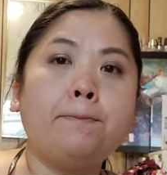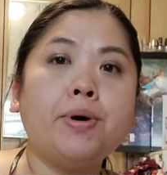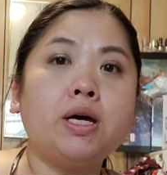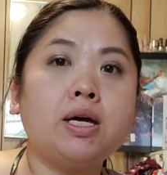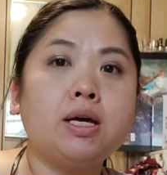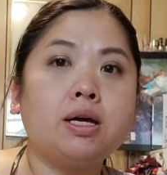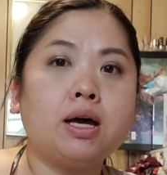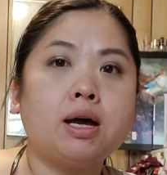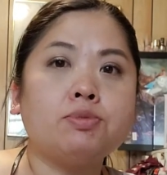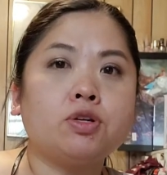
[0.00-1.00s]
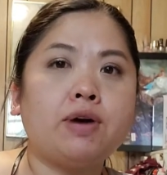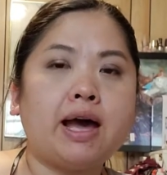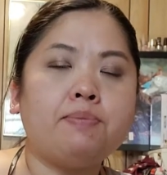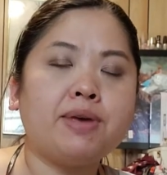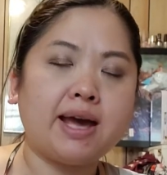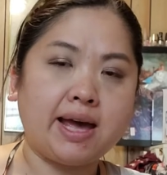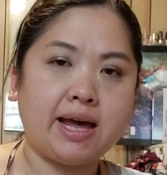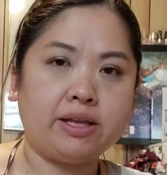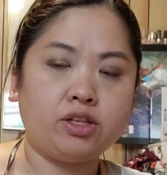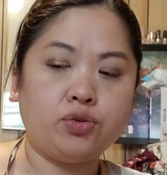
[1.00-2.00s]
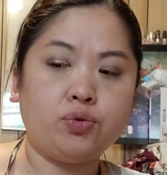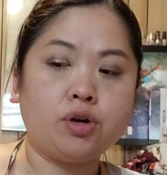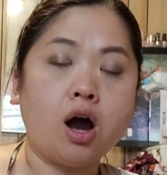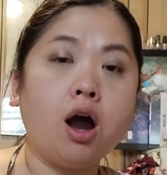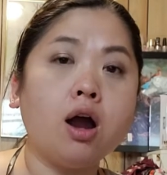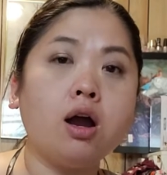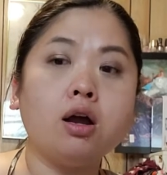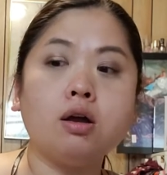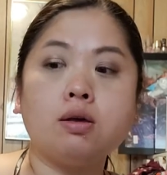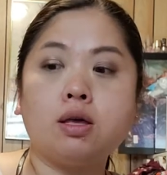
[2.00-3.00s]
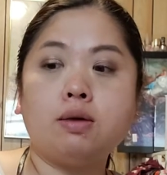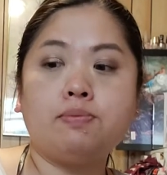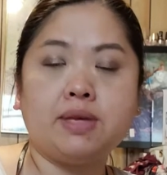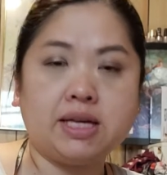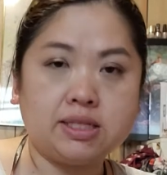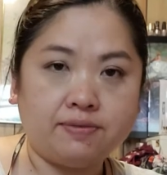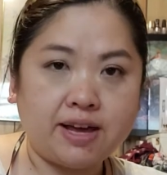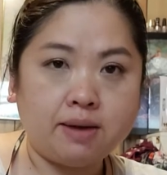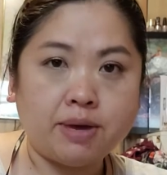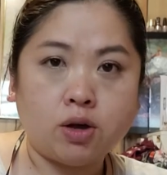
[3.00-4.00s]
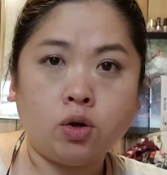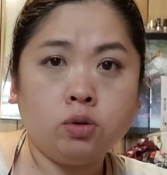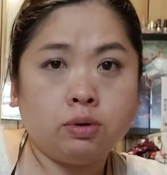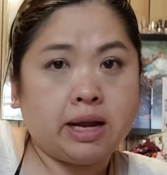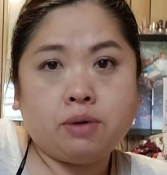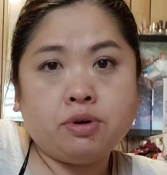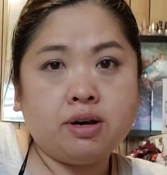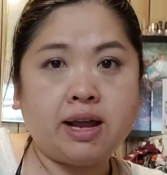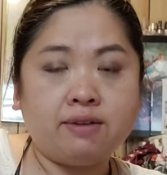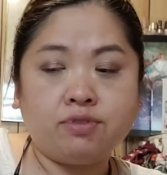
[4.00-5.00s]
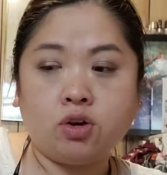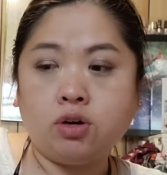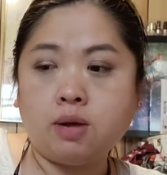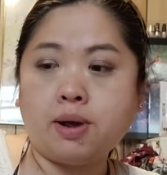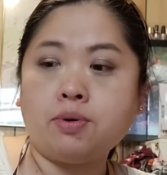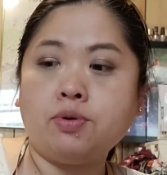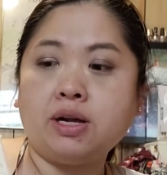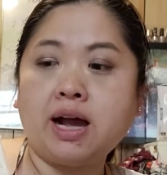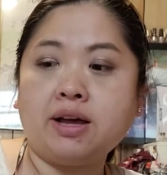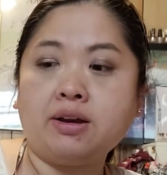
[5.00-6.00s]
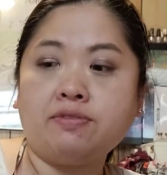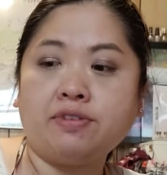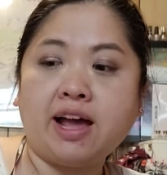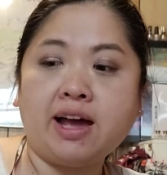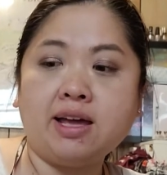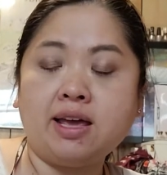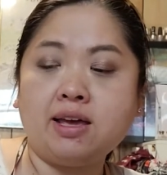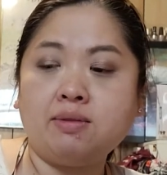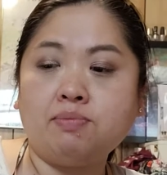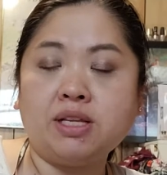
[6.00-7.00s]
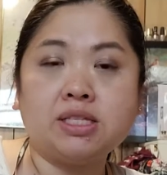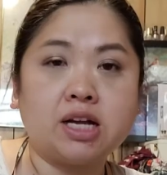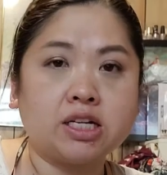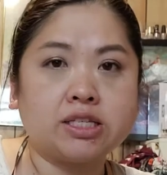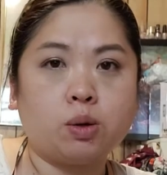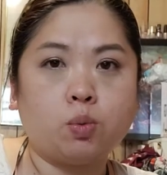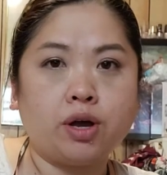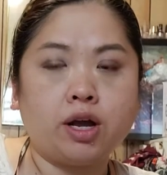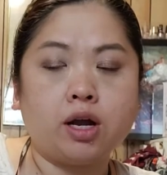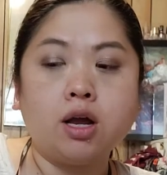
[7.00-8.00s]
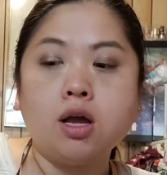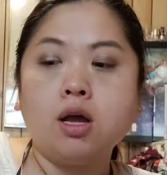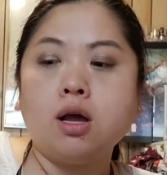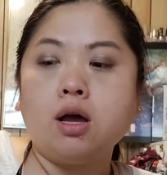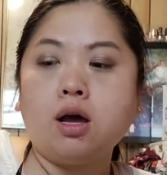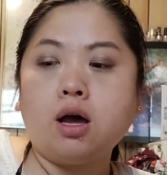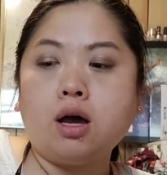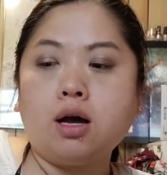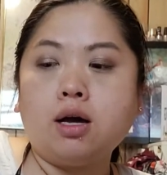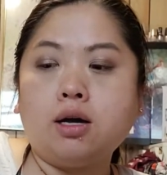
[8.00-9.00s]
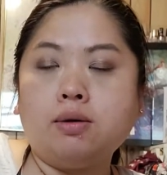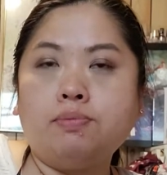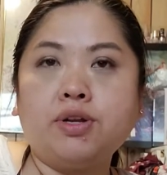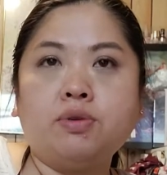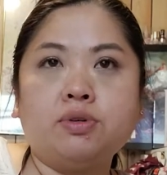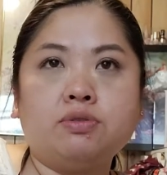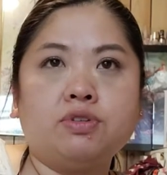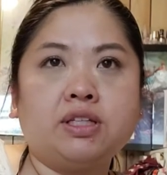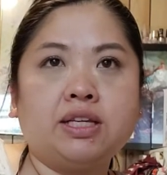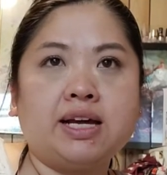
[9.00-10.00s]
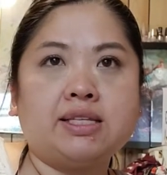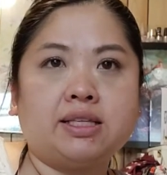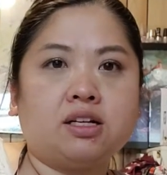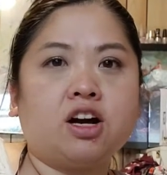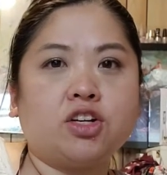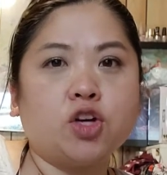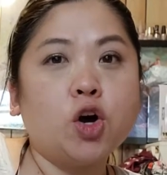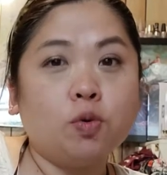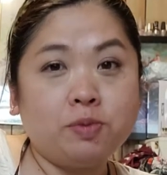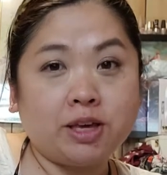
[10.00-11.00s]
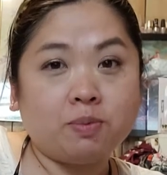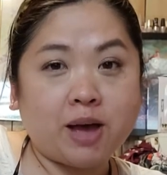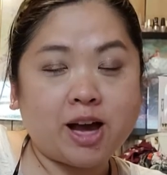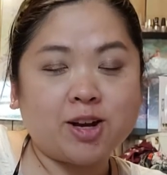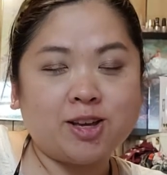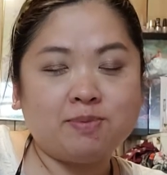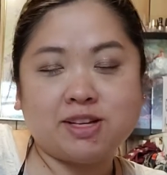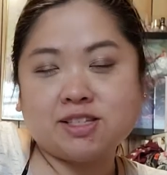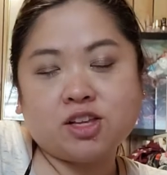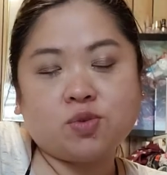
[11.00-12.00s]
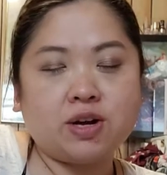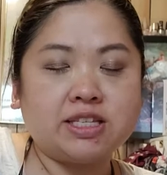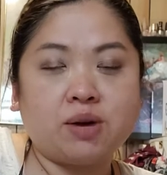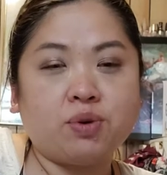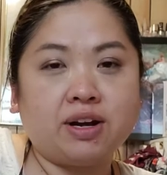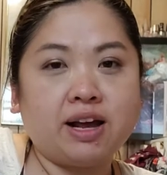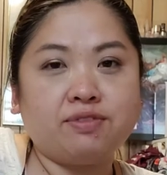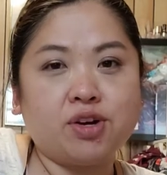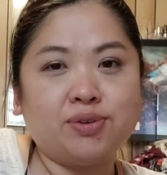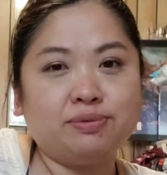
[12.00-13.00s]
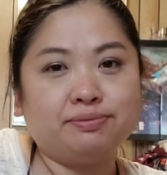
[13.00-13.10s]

But I'm so happy I had the new car because if I had my old one, I wouldn't have known. I probably would have gotten a flat and been stuck somewhere. Uh, but it was really nice that the car told me about it because otherwise I wouldn't have known.